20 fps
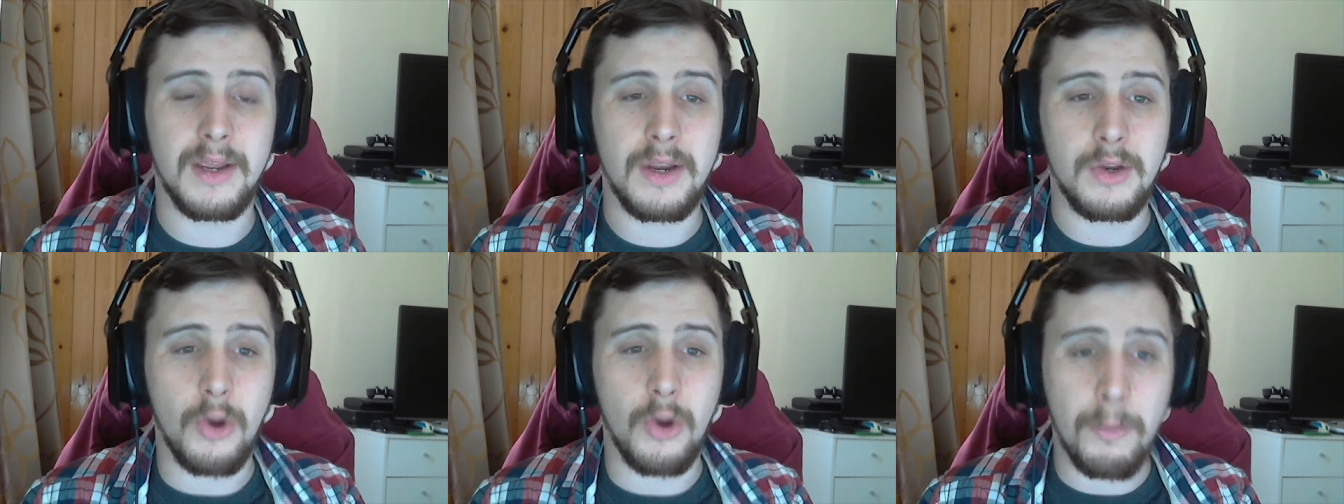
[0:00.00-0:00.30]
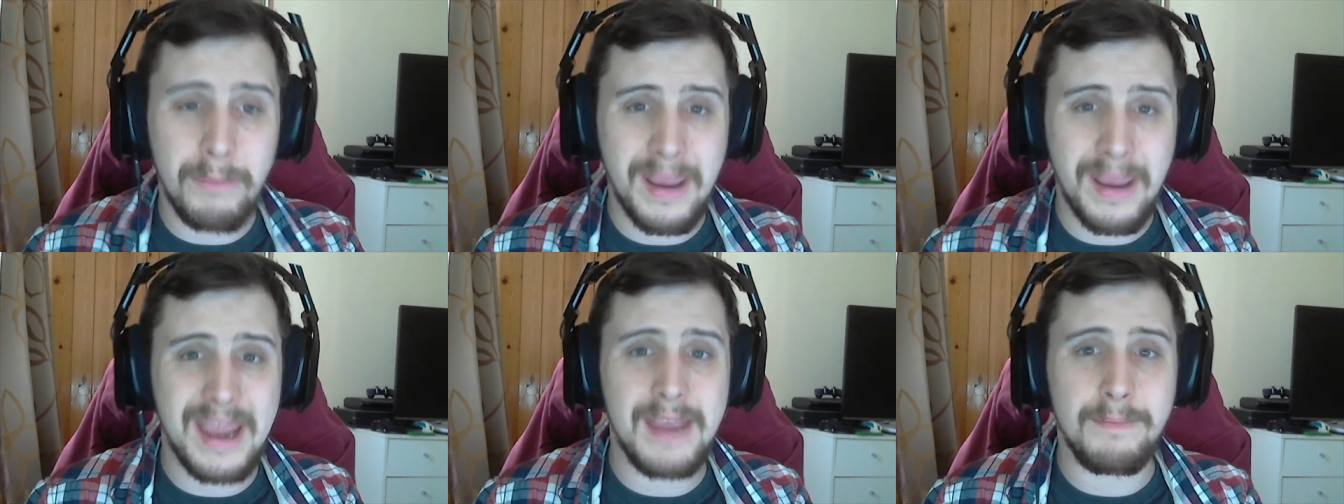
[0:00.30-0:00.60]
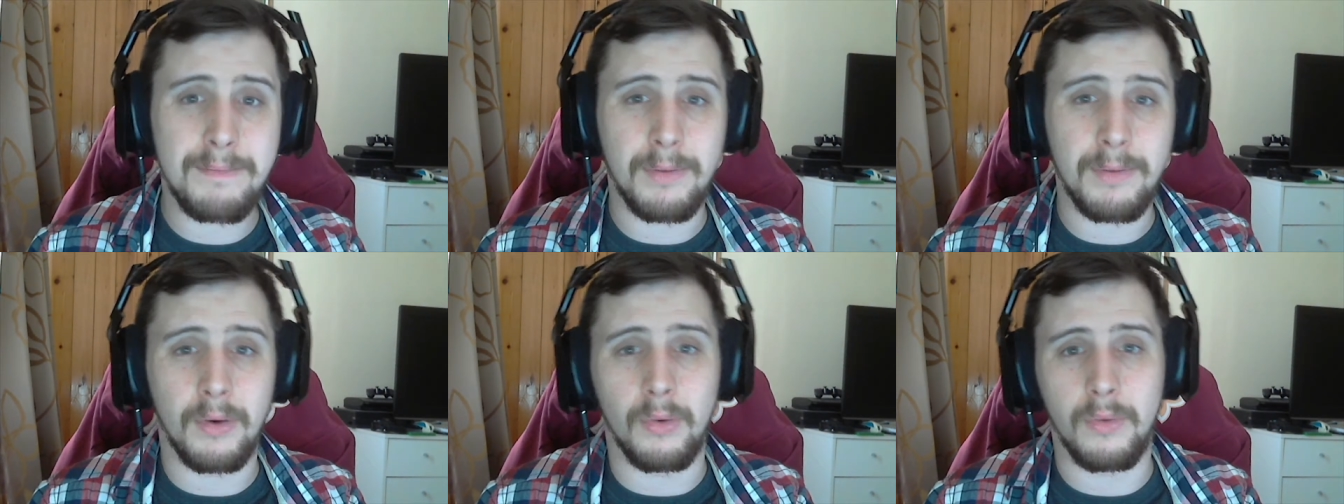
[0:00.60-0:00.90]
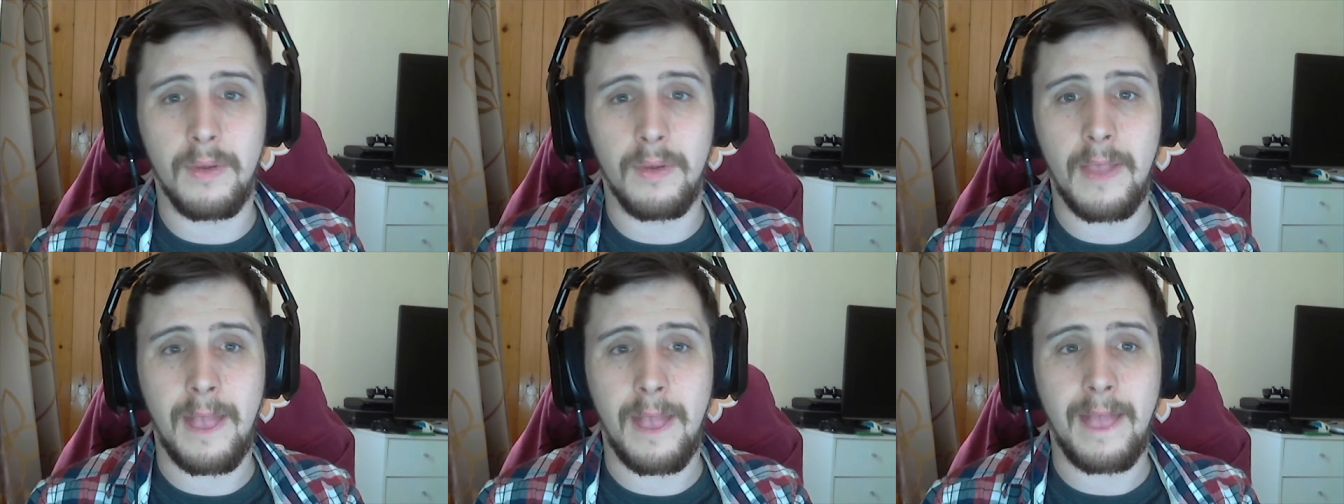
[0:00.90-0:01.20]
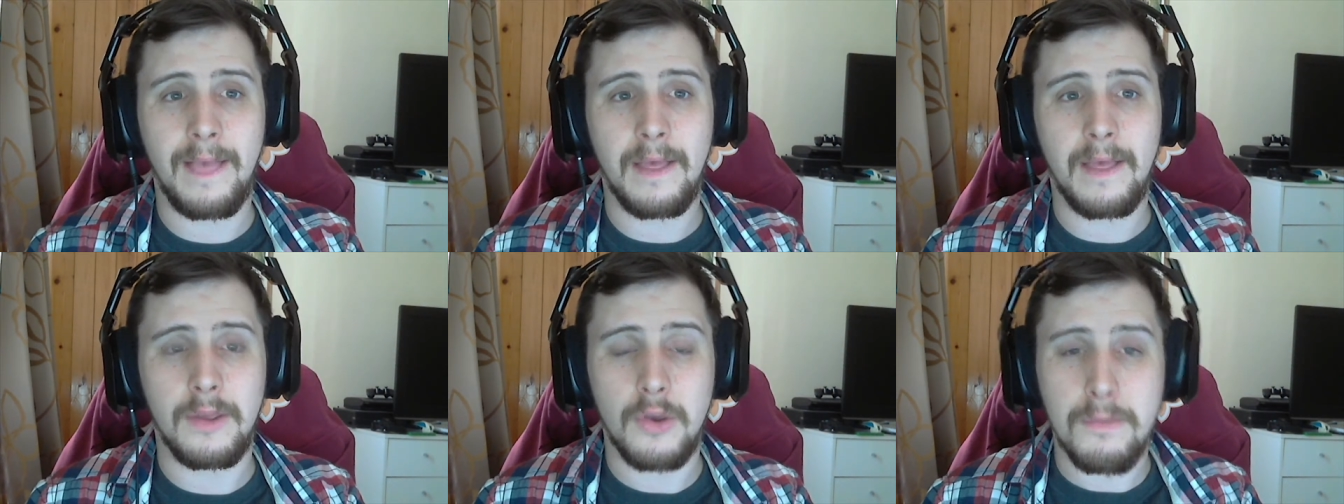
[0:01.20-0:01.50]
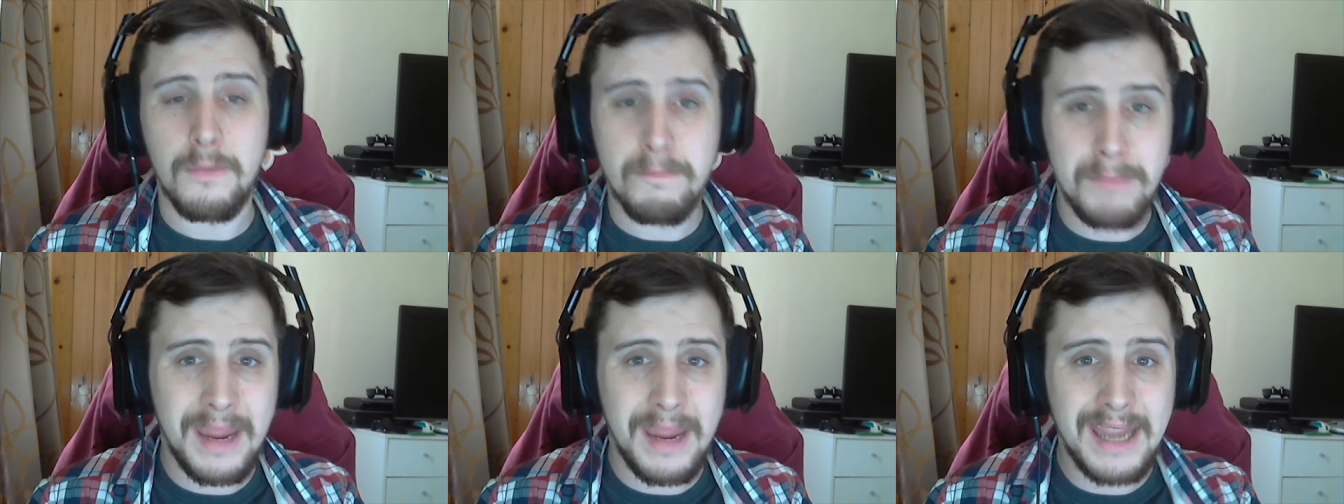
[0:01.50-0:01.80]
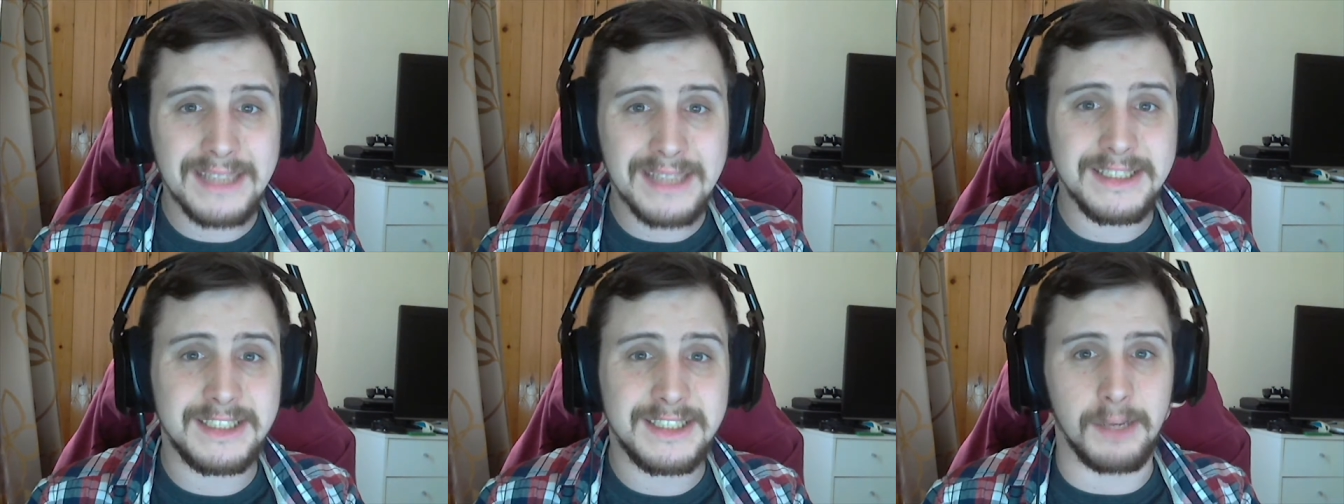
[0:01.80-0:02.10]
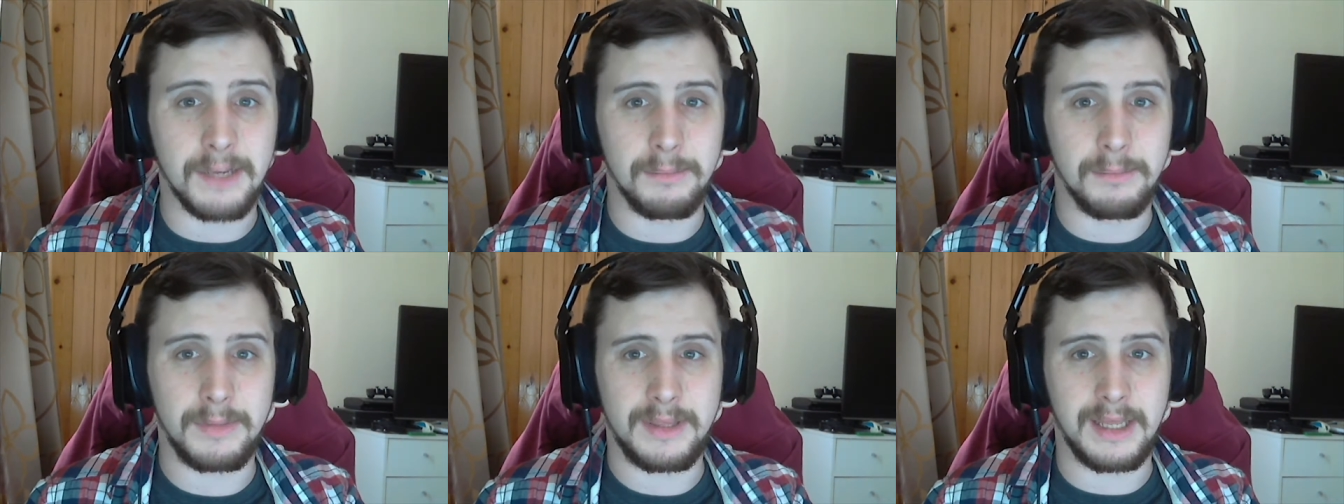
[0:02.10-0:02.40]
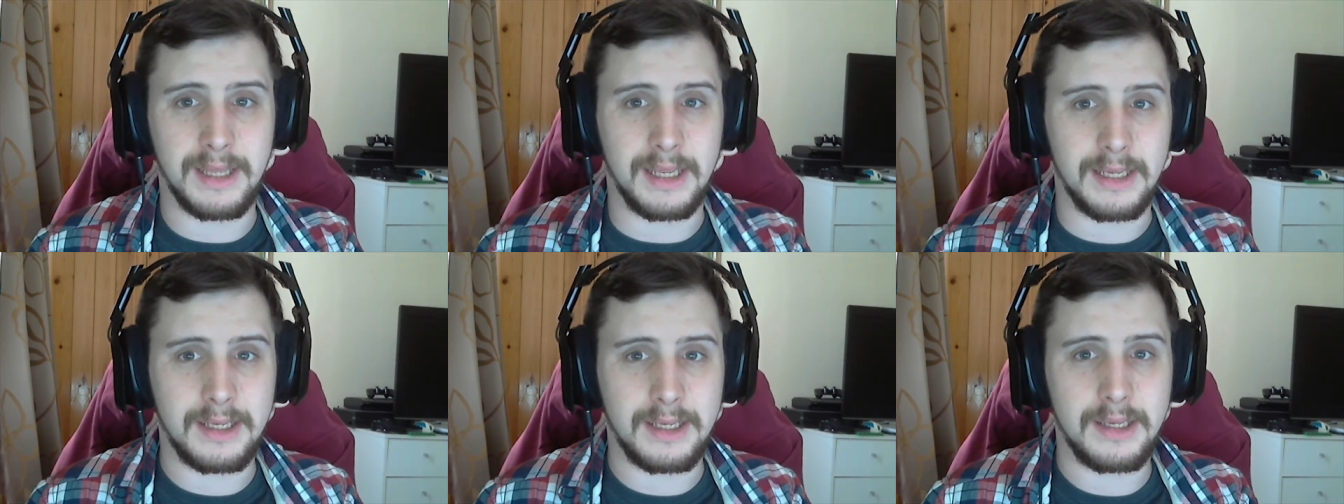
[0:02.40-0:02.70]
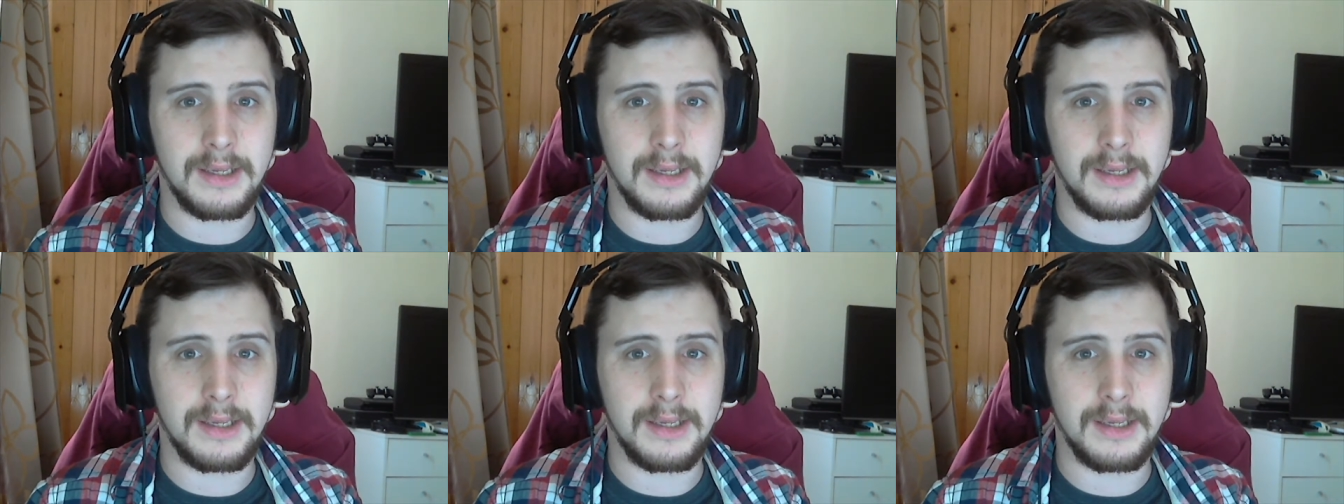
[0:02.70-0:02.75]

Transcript: You're people. You mean something.